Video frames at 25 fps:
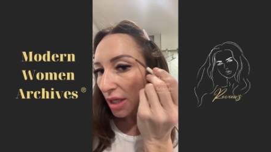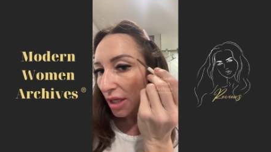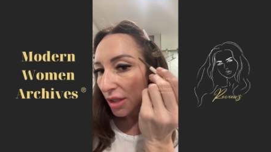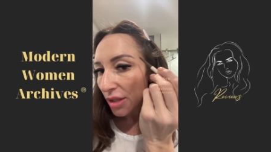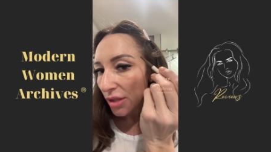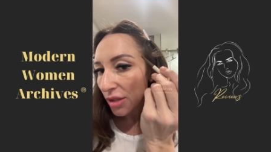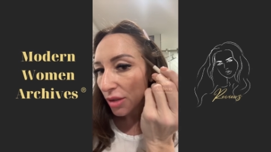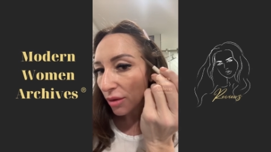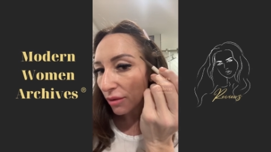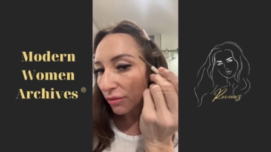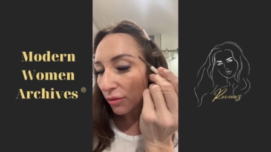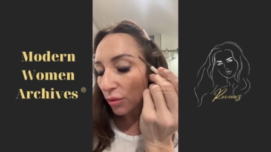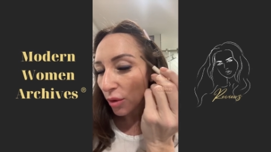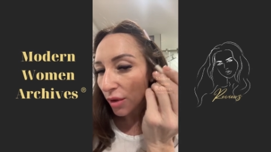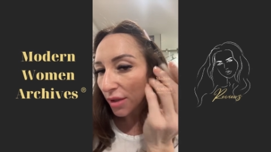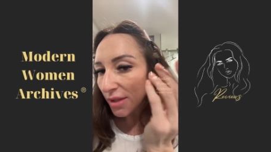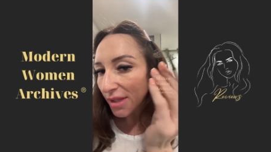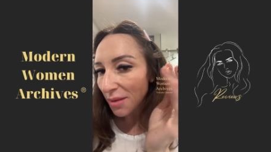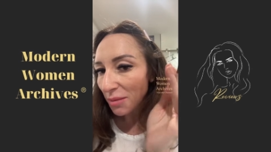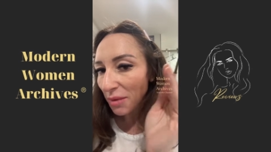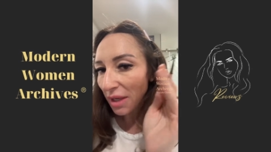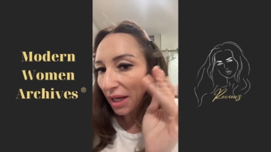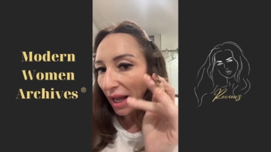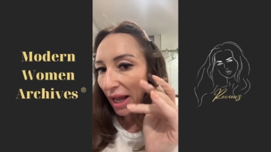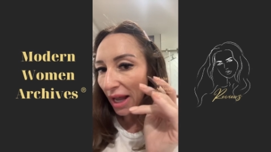So of course
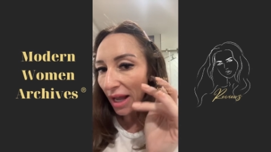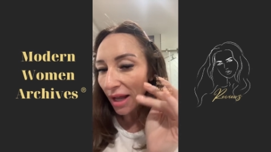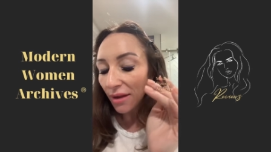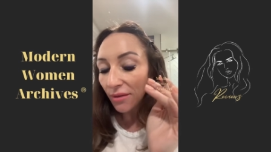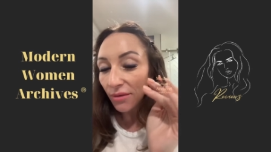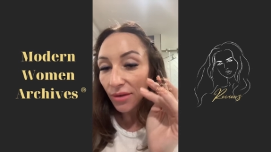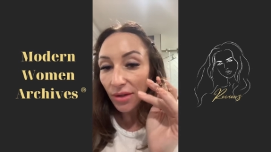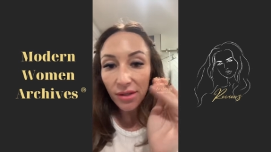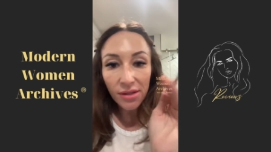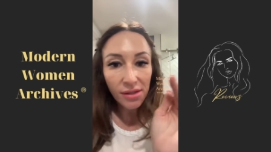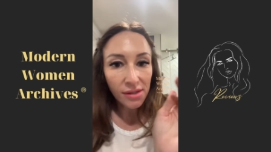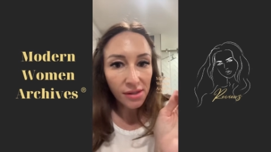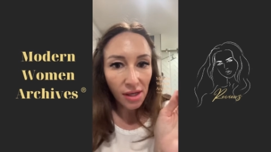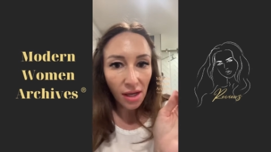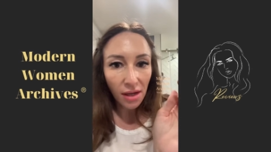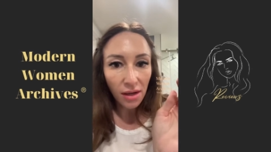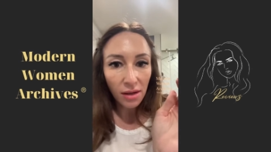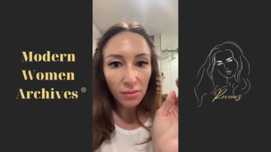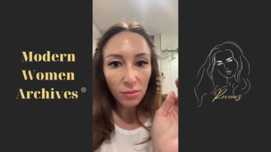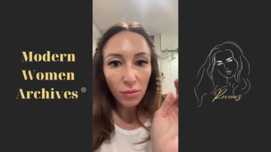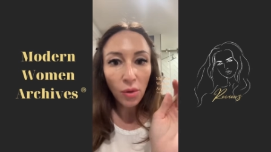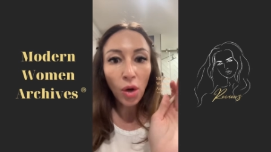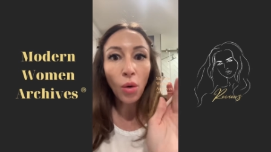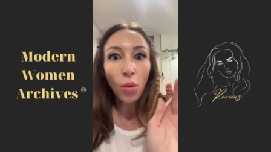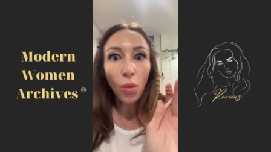I'm gonna have
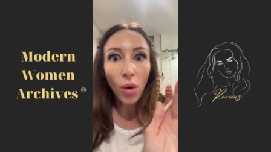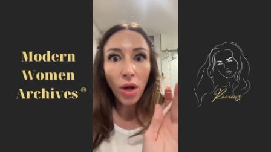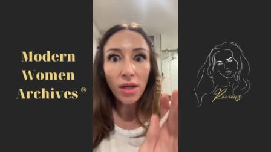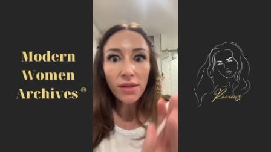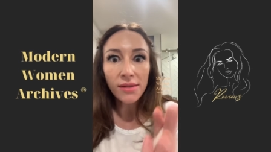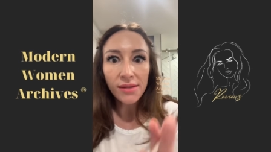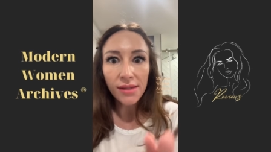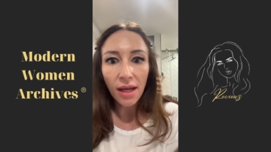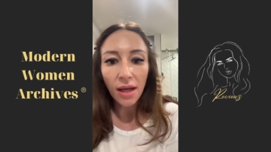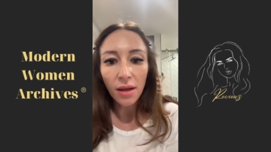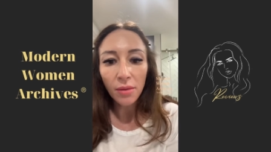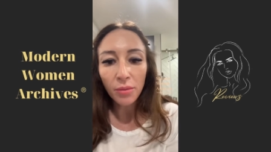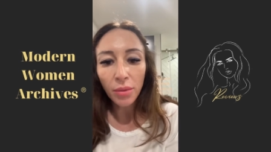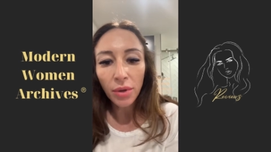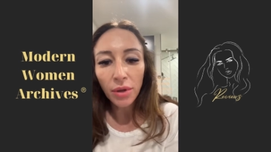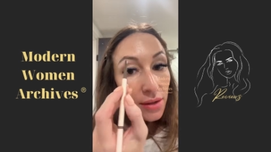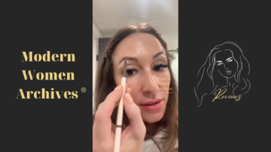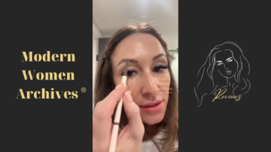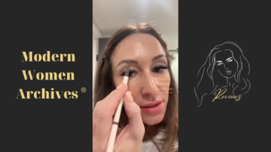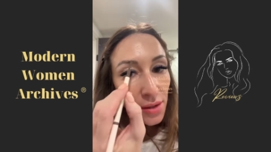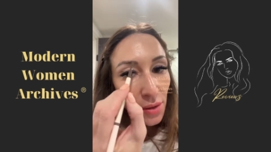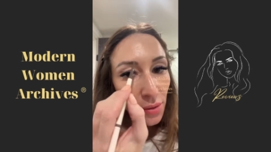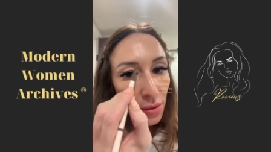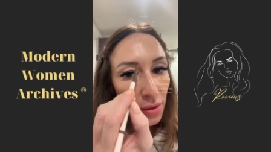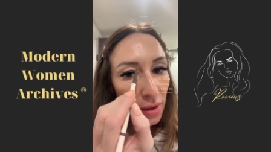some walls up. I
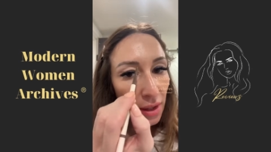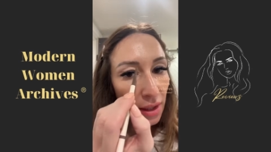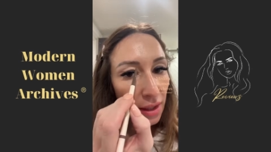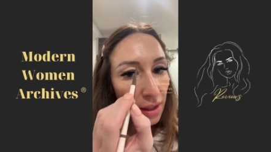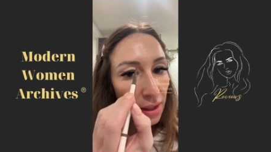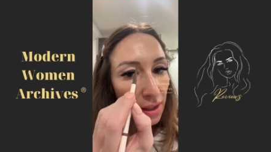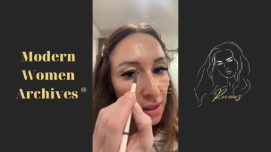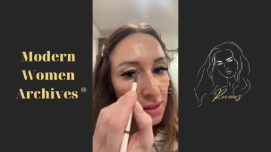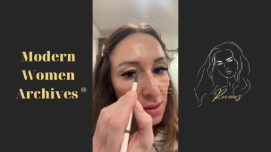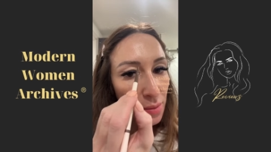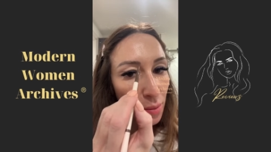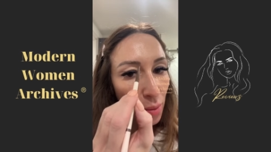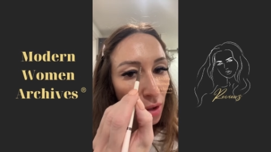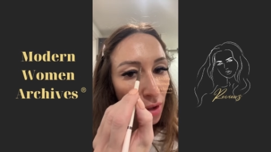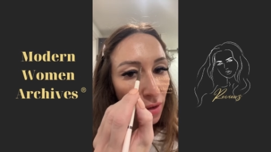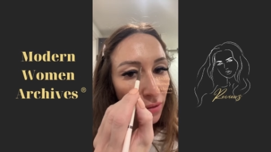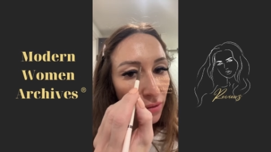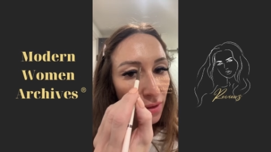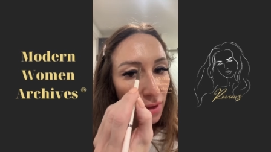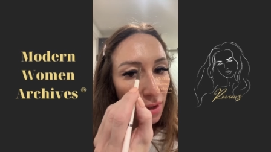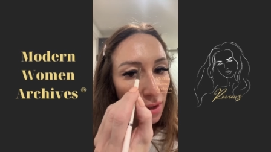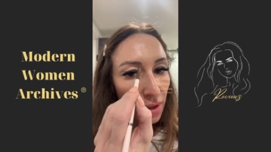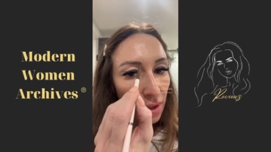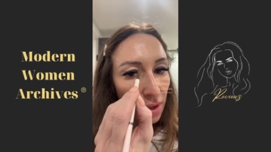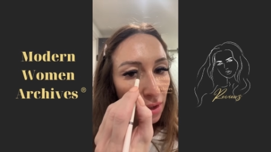also think it's
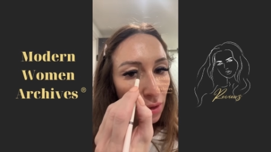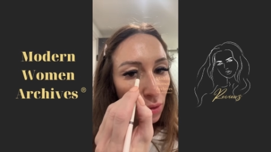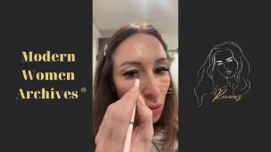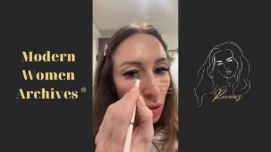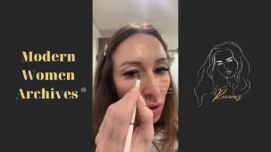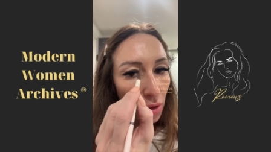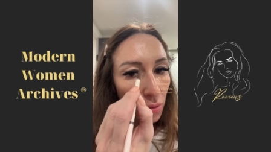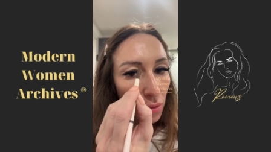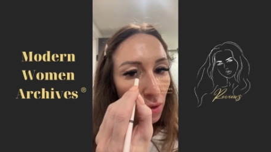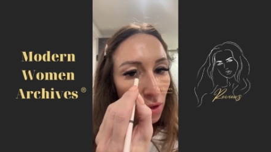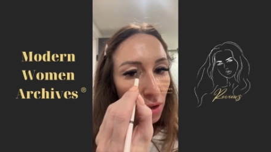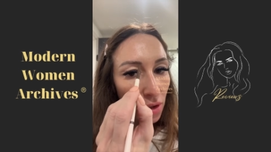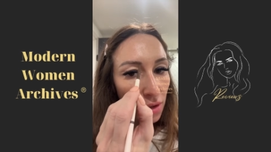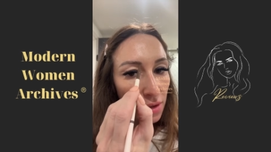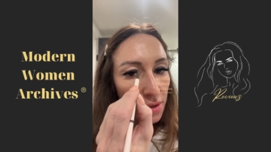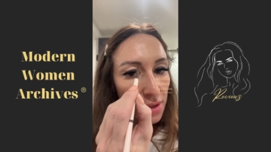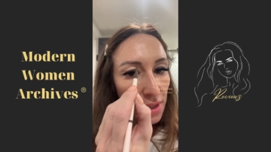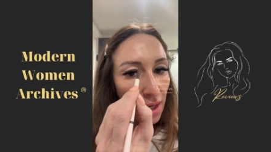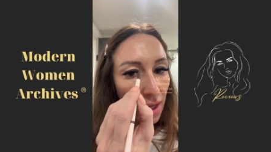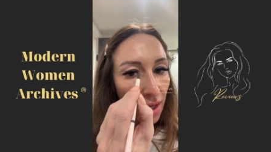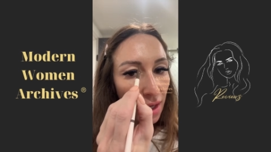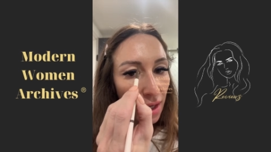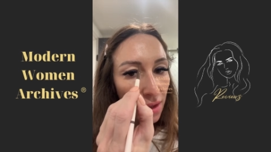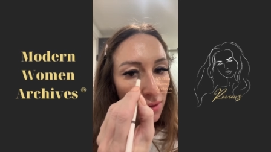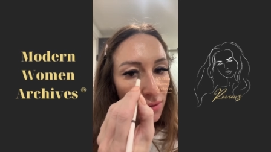perfectly normal to
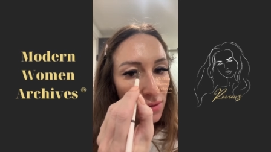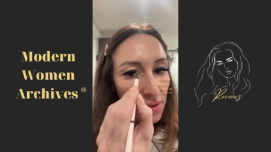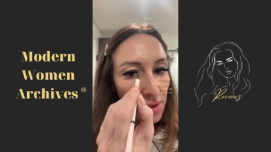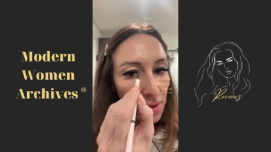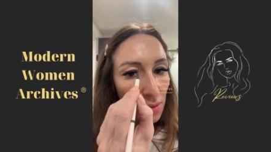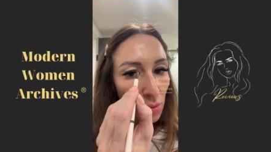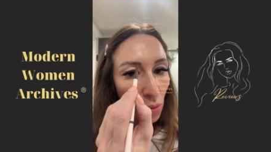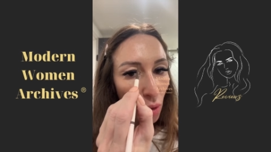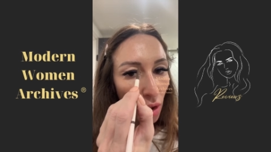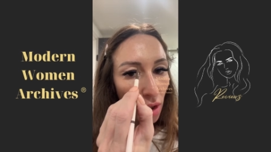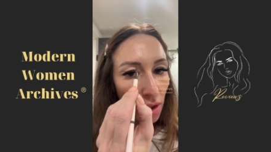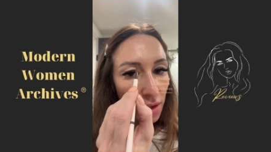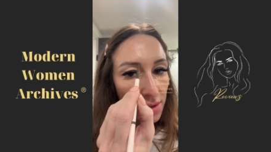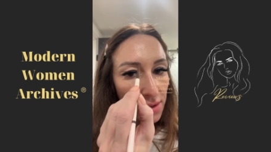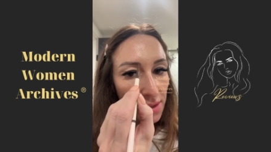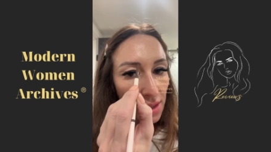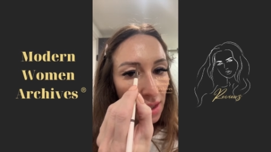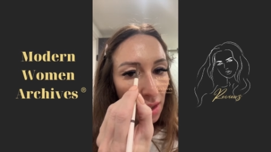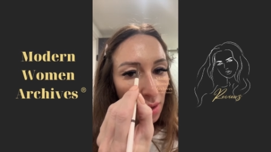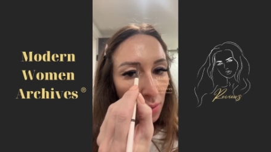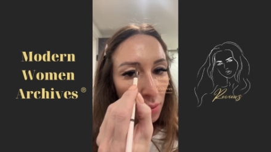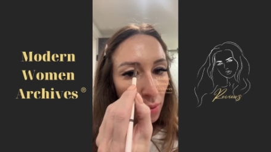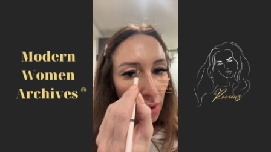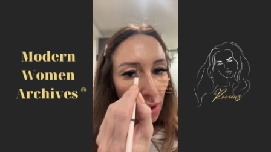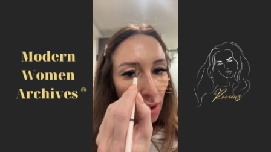have some walls up